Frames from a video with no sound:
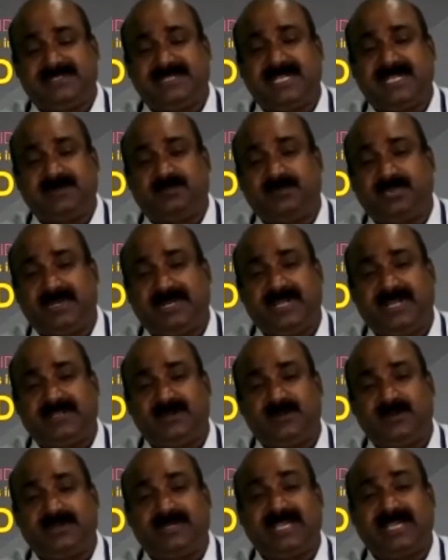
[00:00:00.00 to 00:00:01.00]
desperate
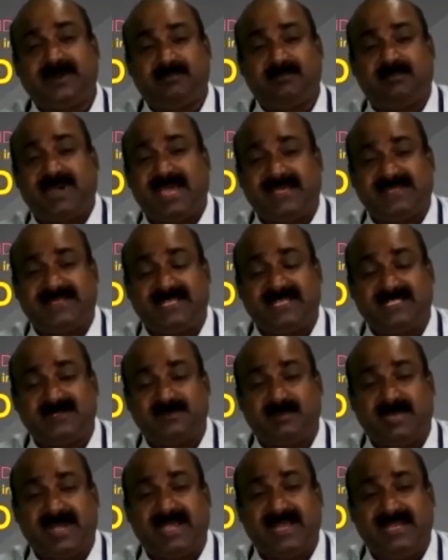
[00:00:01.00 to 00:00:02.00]
to get back that
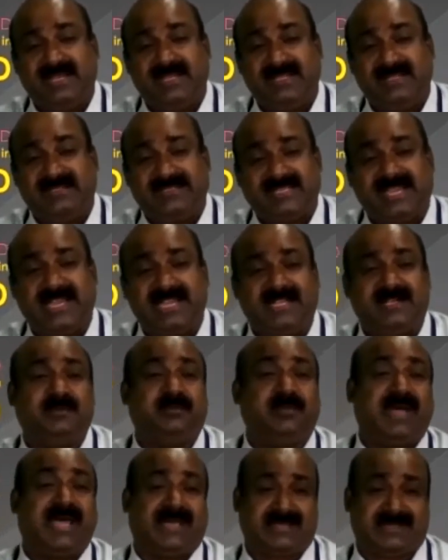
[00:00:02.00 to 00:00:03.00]
smiling child
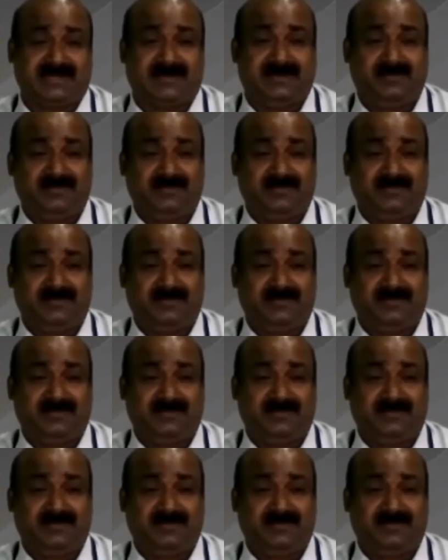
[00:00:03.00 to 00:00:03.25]
back.